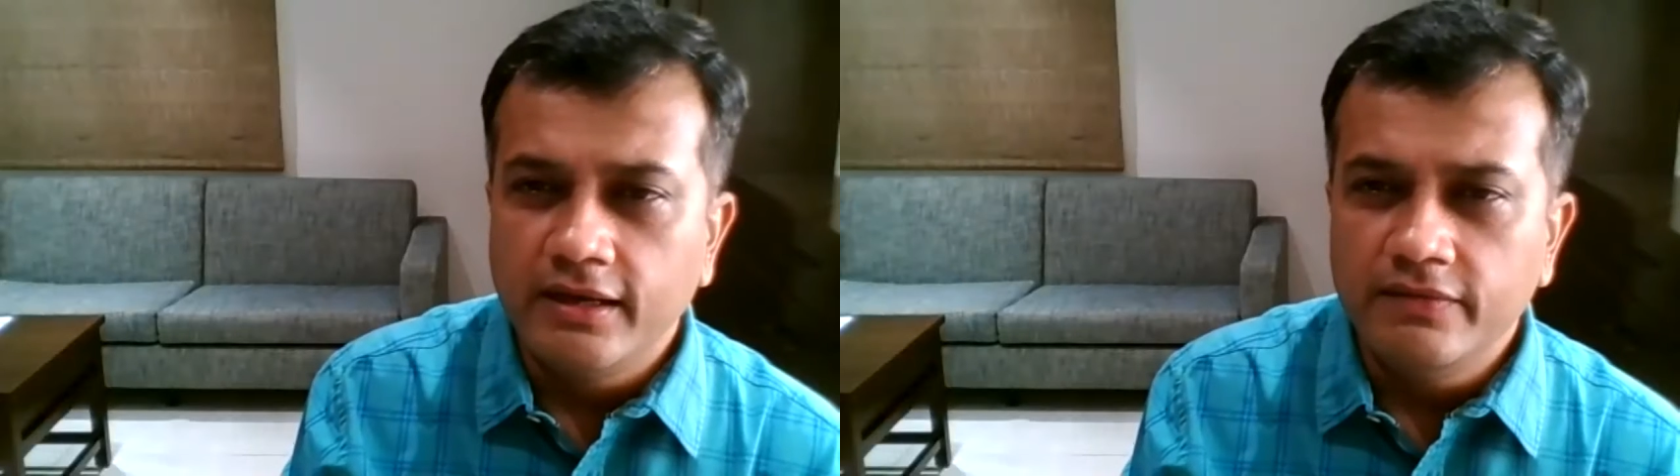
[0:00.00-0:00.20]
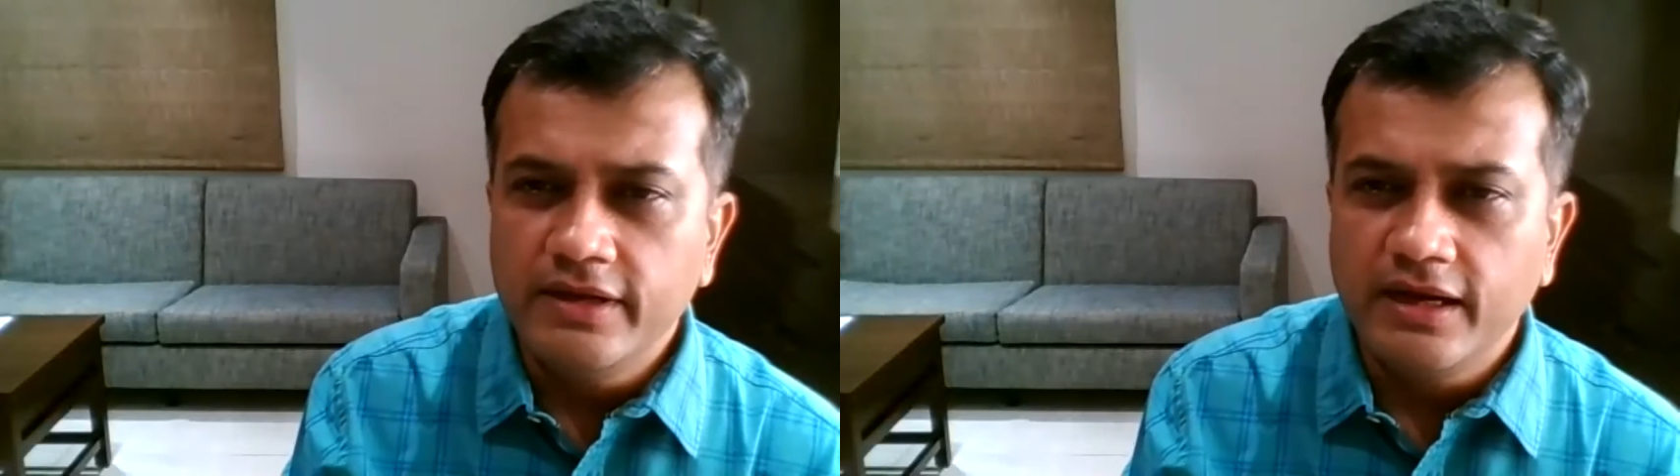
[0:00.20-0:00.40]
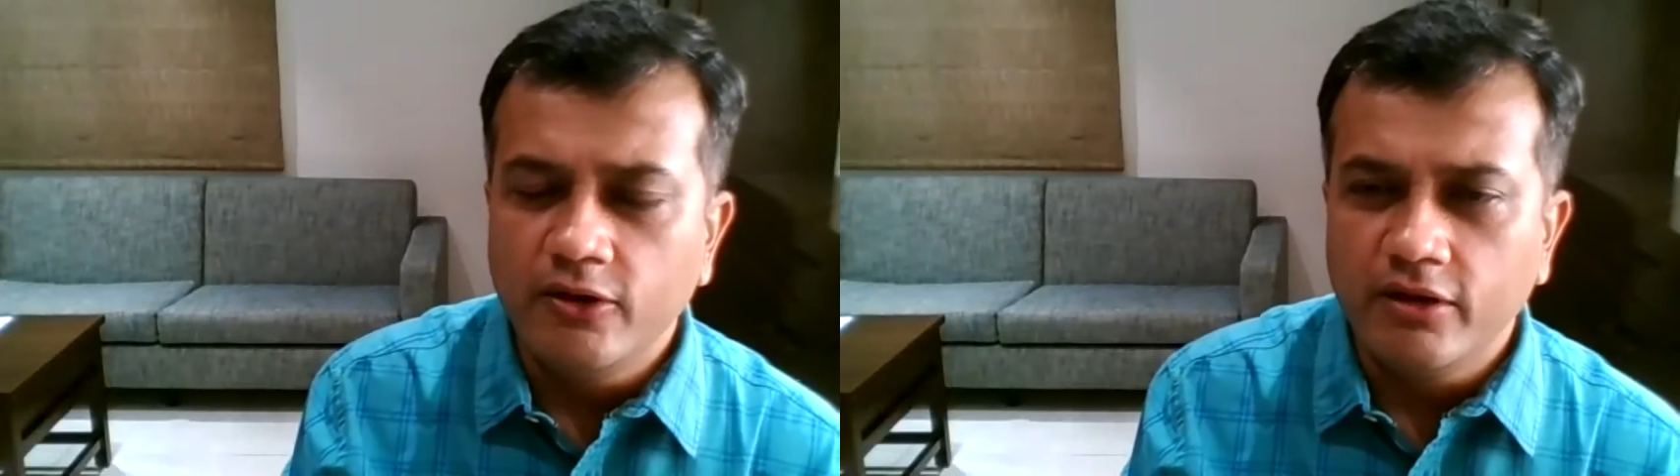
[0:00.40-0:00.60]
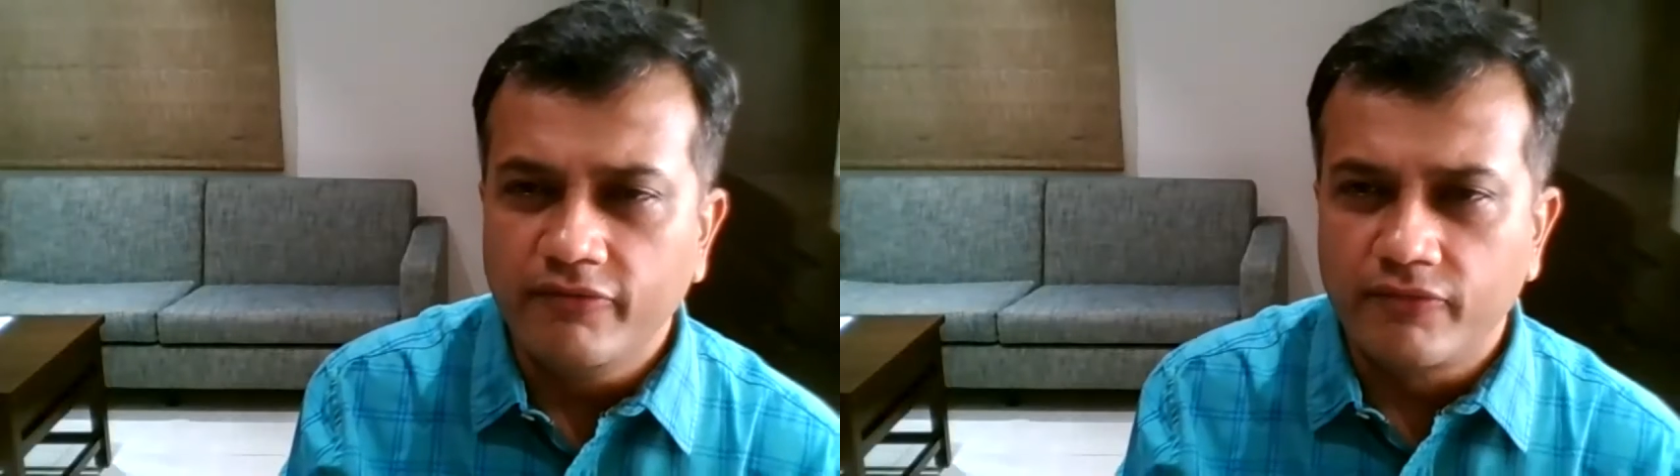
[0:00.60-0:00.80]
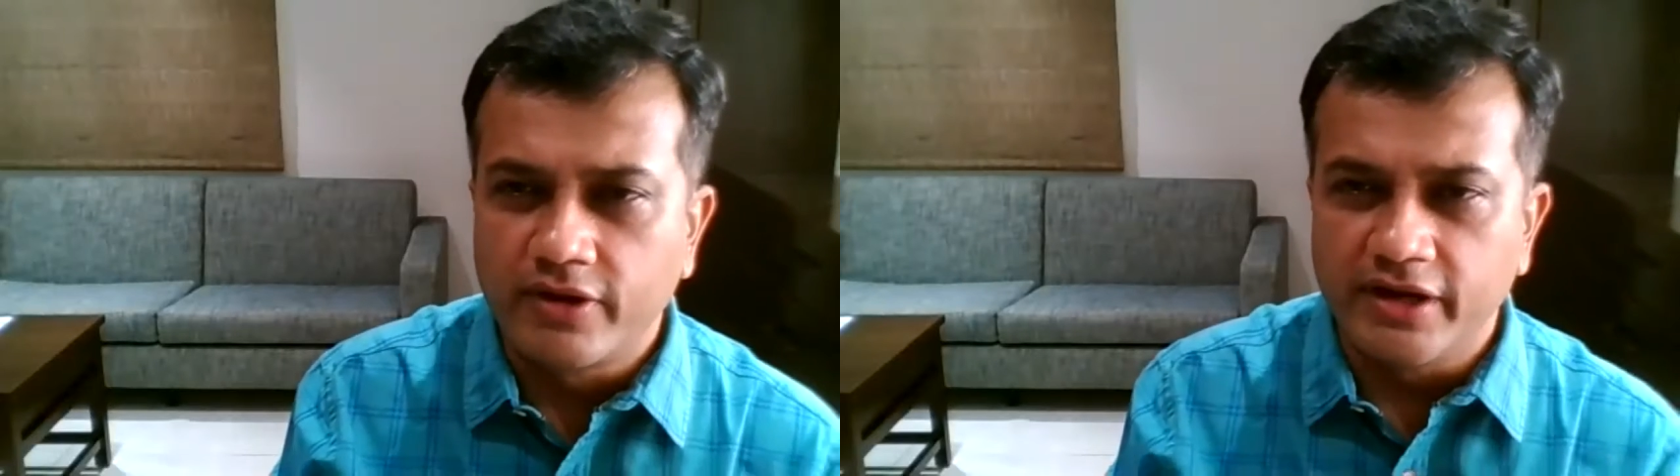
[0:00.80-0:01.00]
there are a lot of
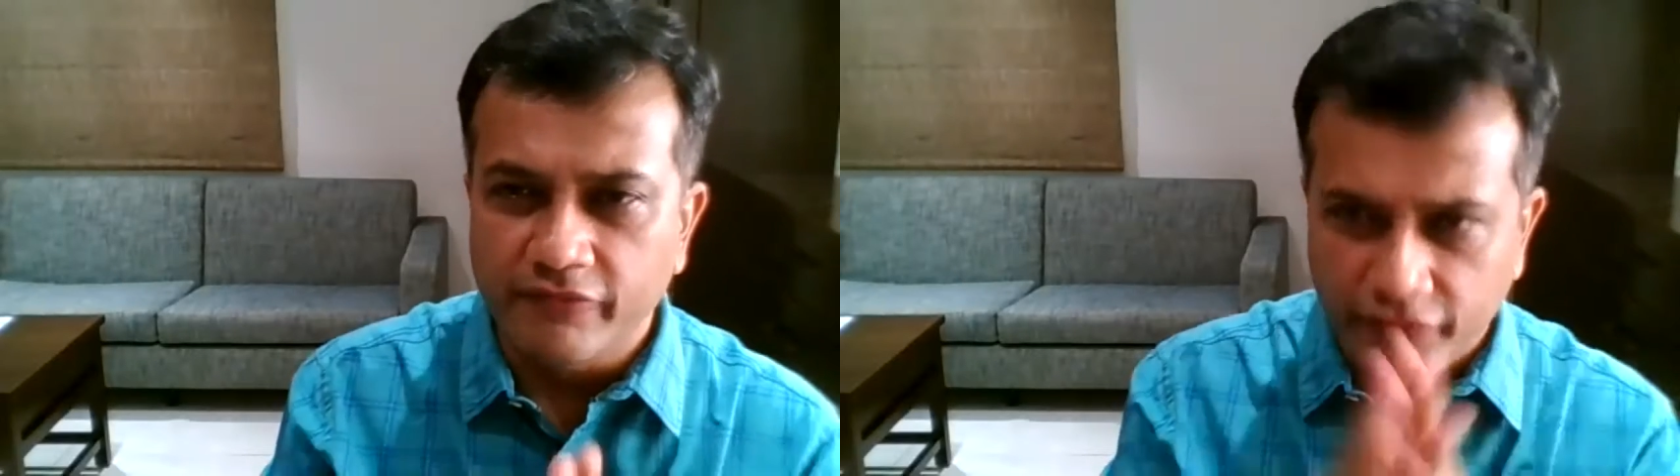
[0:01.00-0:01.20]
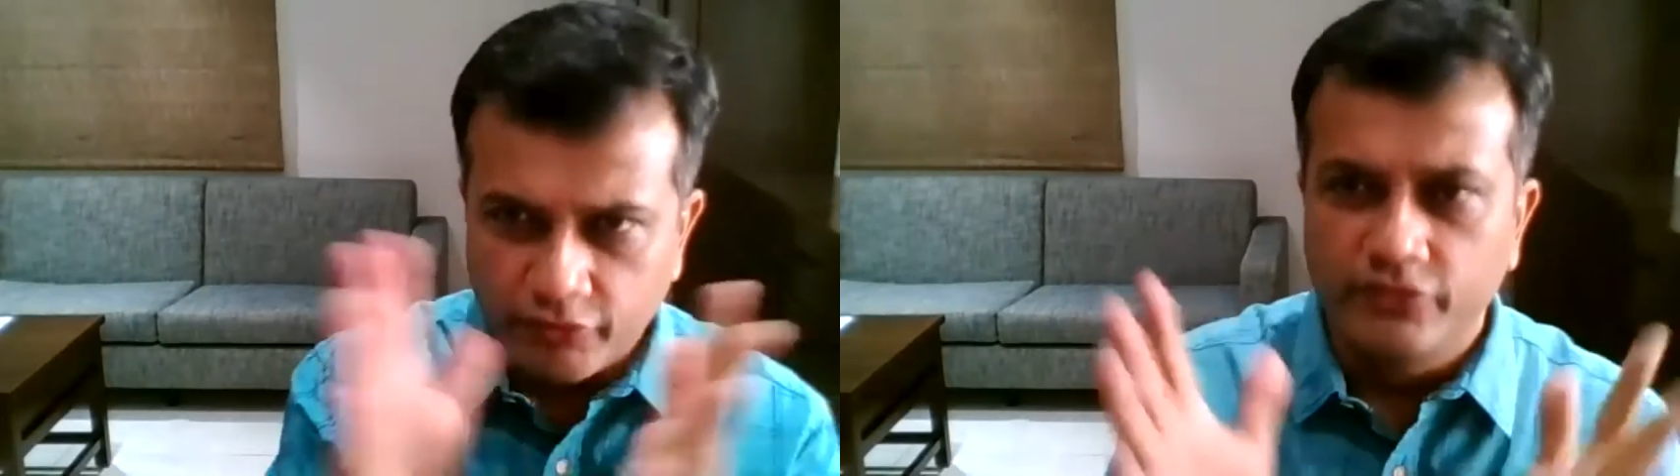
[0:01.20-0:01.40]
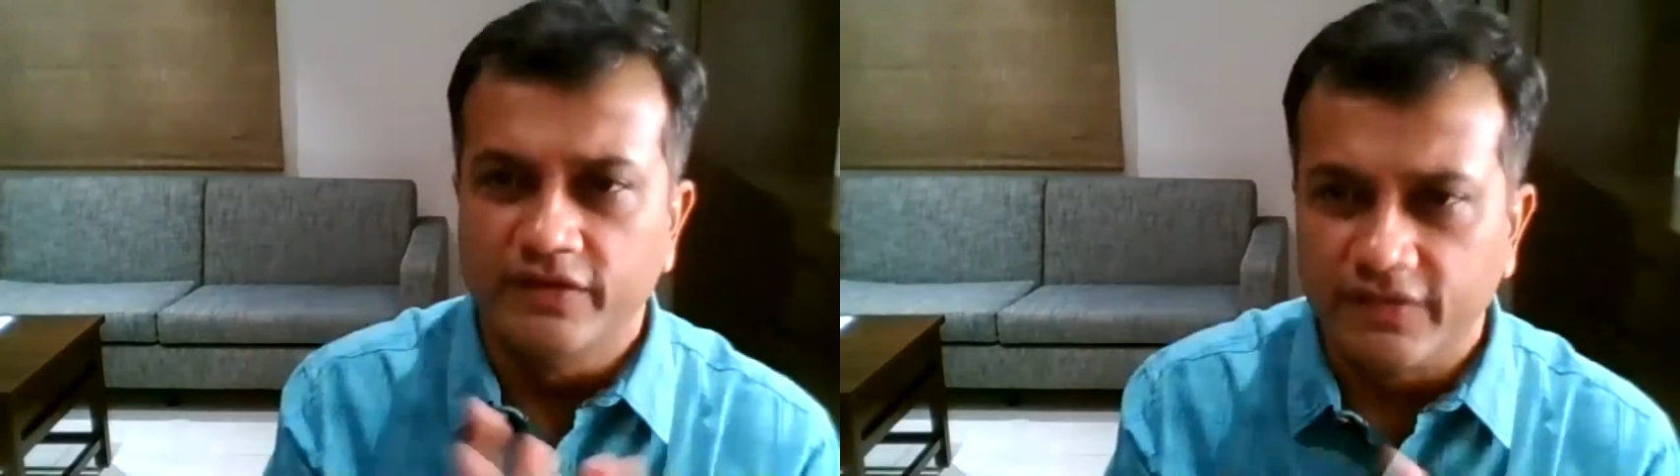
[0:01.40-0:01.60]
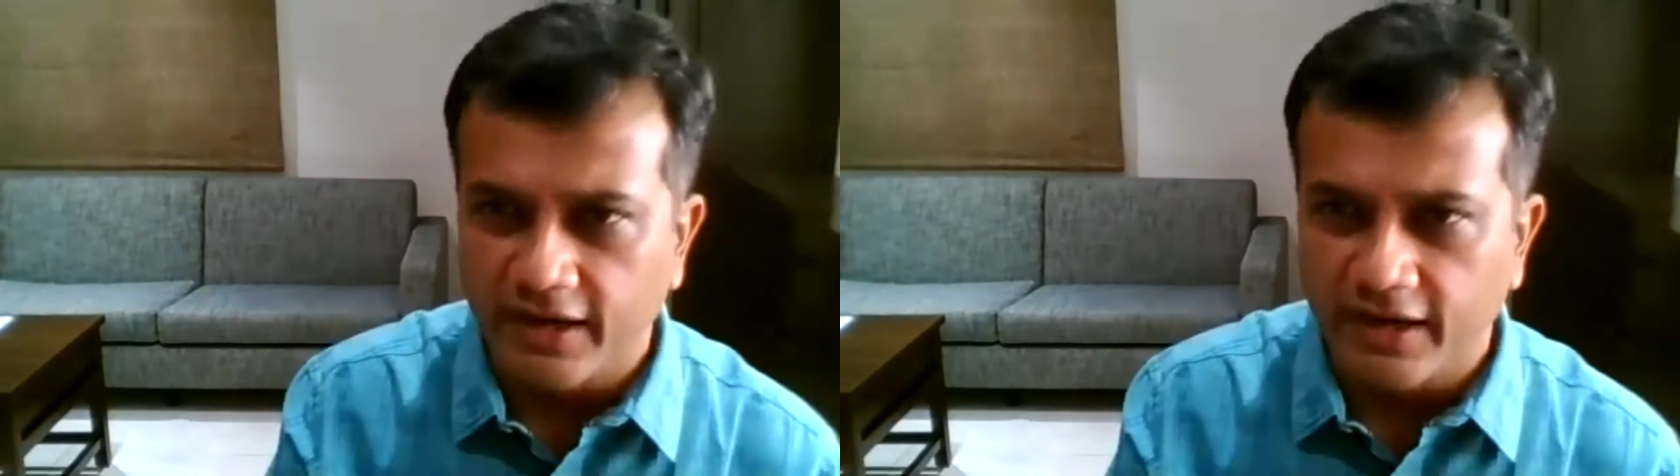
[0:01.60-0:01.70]
confusions